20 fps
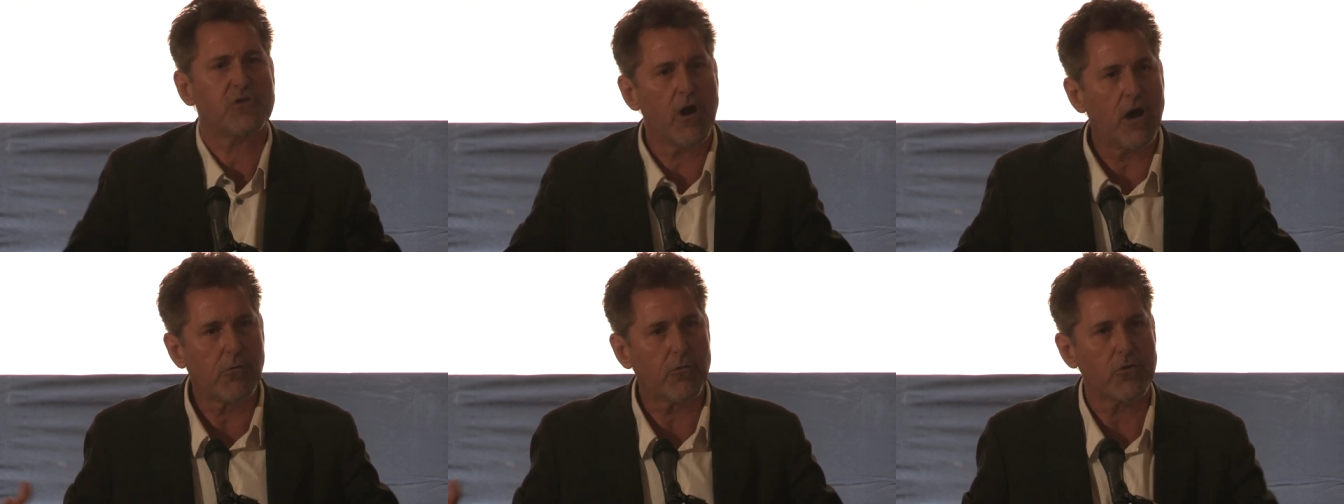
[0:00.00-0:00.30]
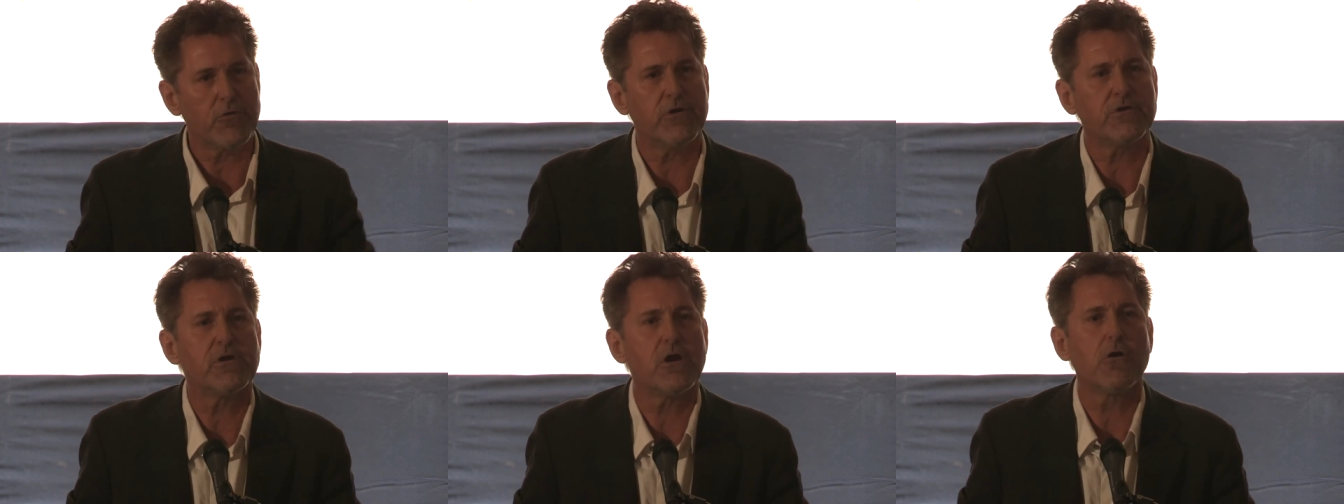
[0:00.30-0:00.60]
No,
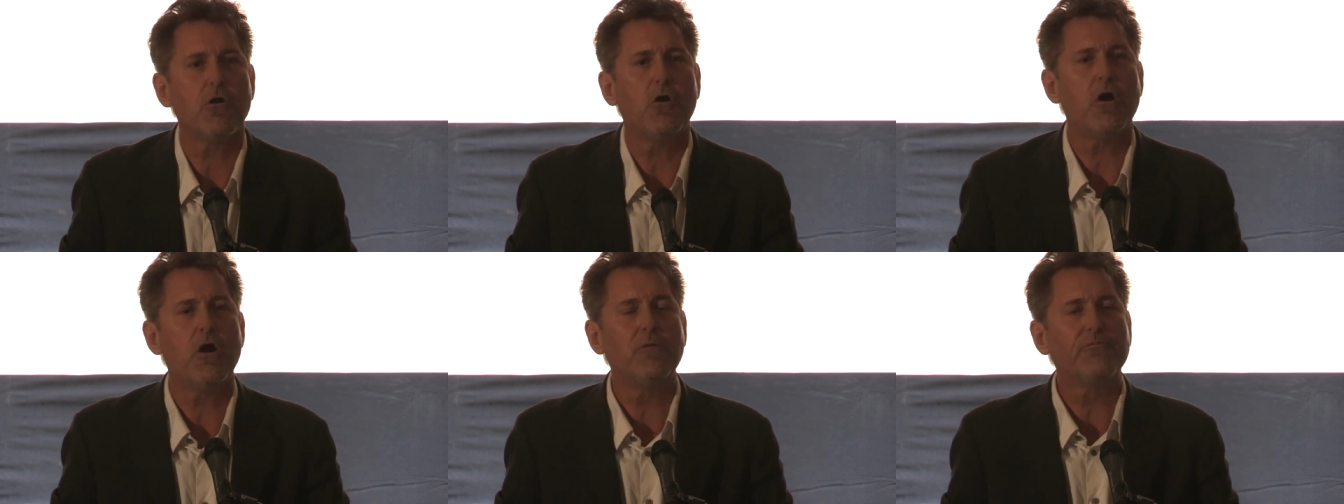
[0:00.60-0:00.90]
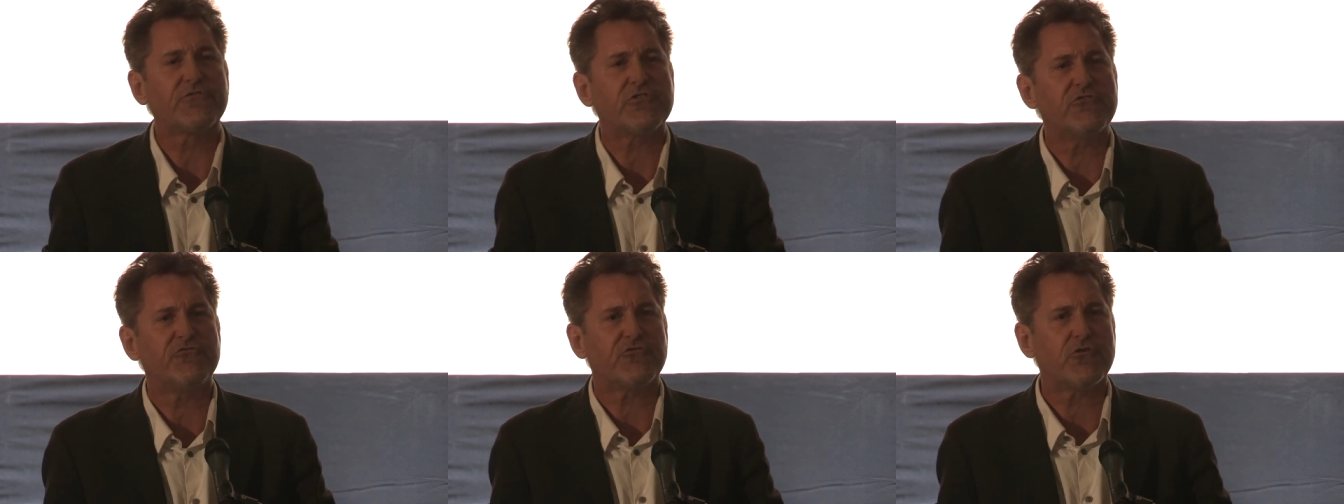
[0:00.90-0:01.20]
we're in our
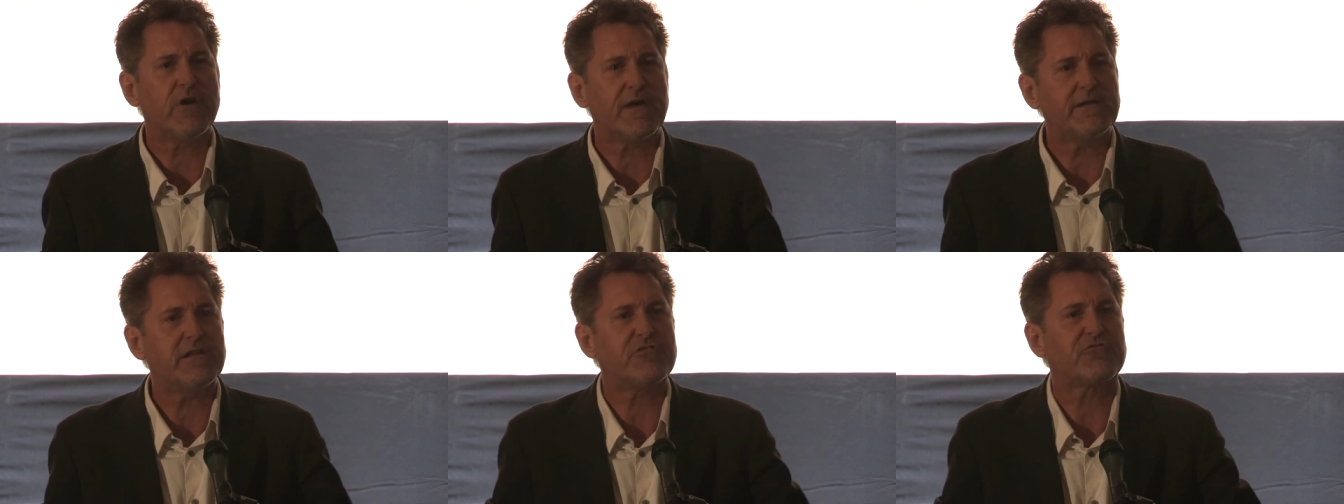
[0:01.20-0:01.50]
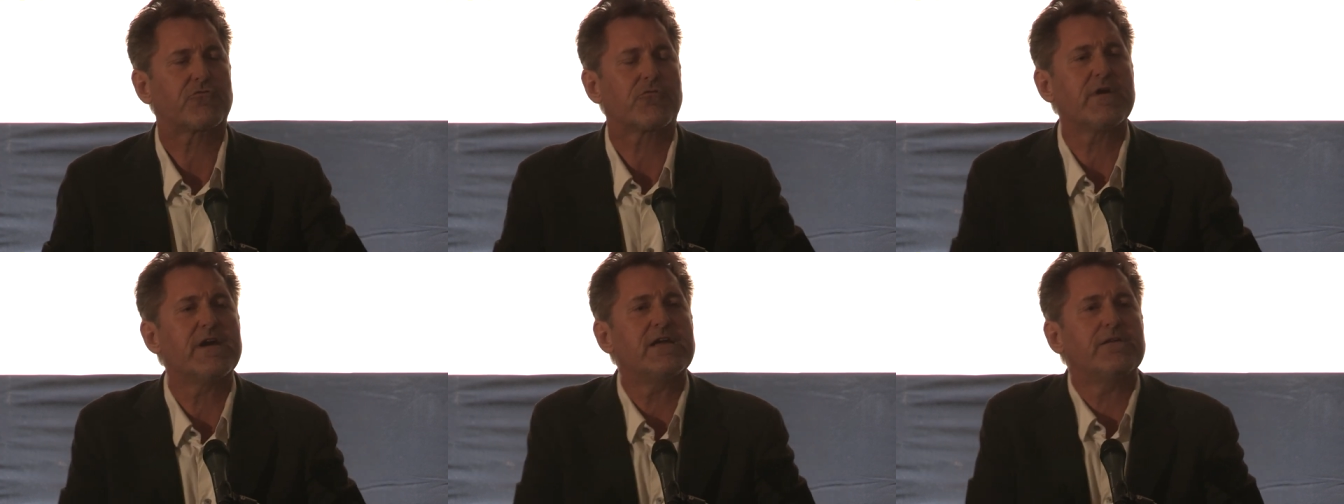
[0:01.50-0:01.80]
homes enjoying these
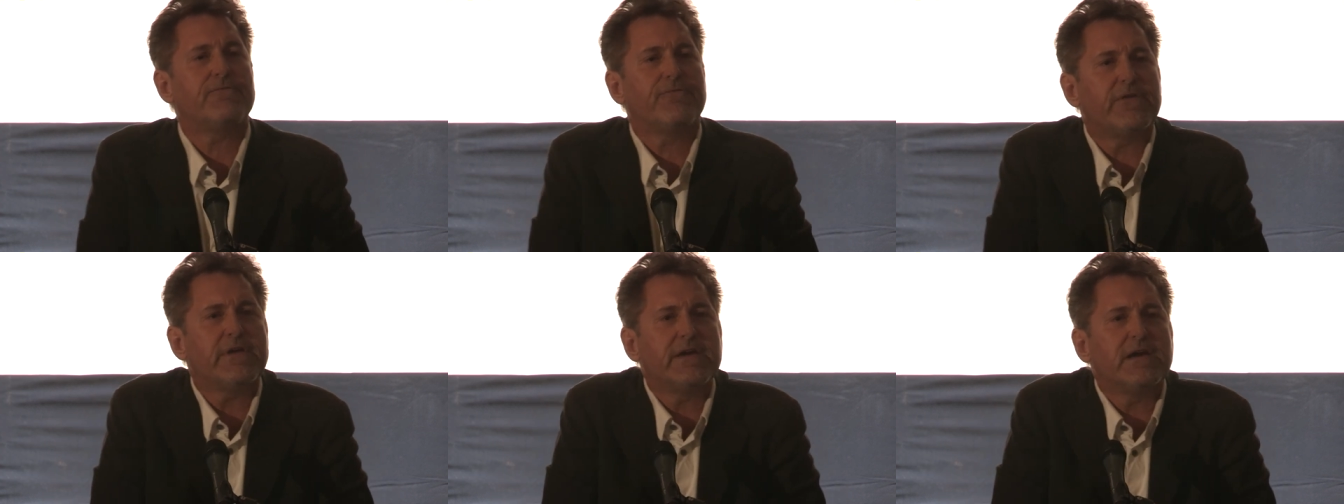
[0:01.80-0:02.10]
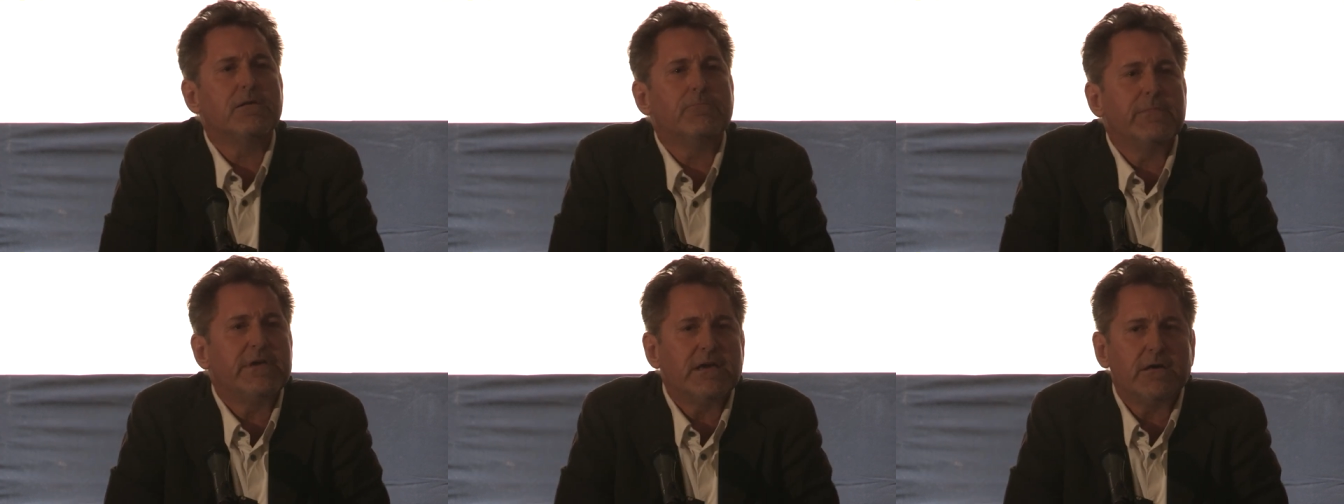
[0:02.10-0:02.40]
great
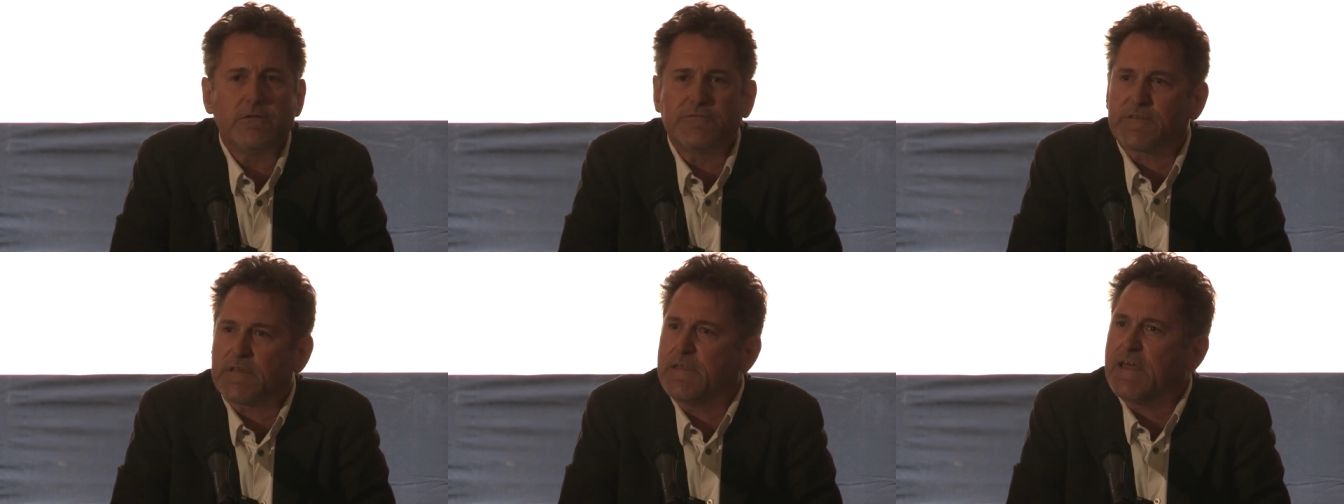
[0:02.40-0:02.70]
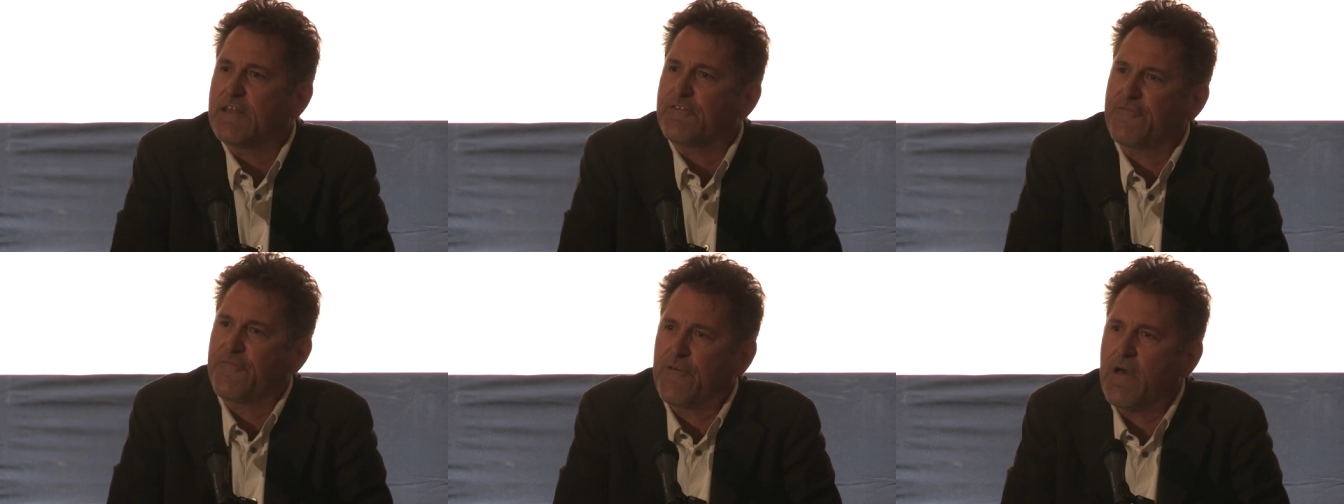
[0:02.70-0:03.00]
vegan meals, and
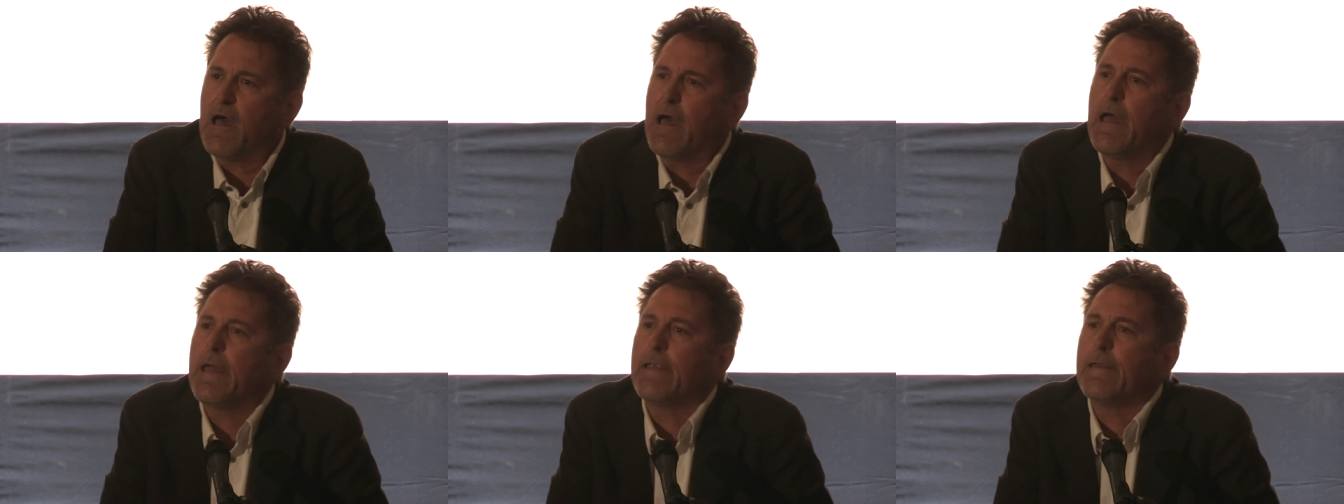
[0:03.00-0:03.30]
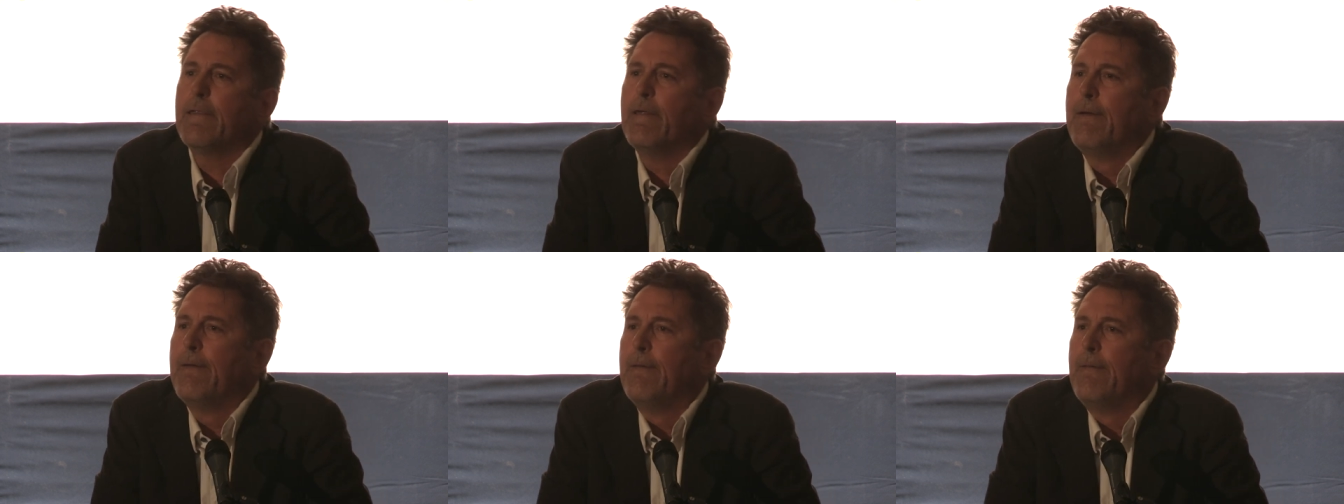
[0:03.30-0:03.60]
that's
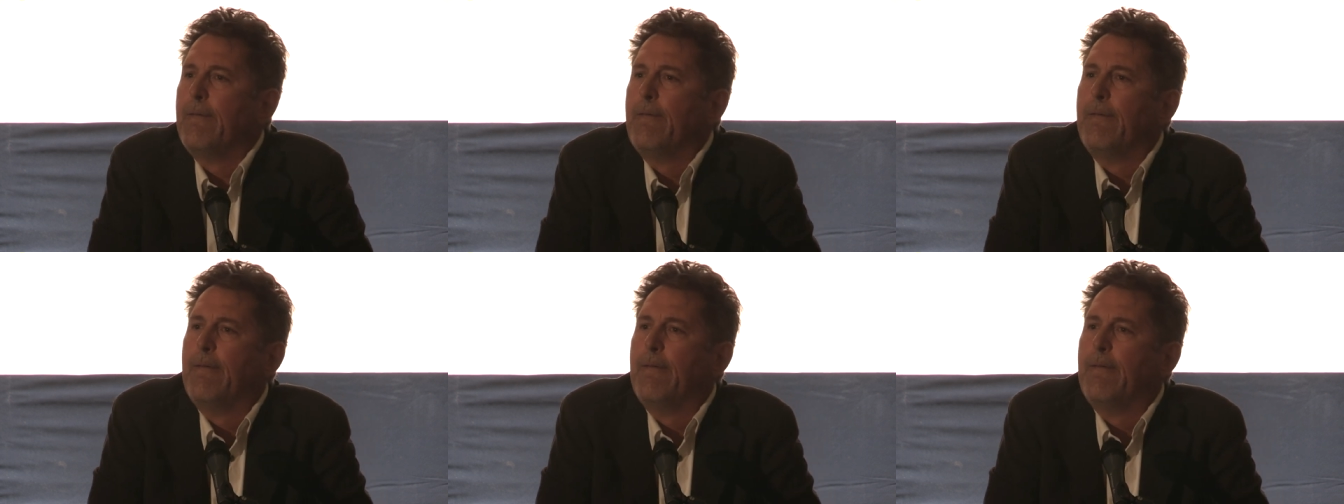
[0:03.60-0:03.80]
fine.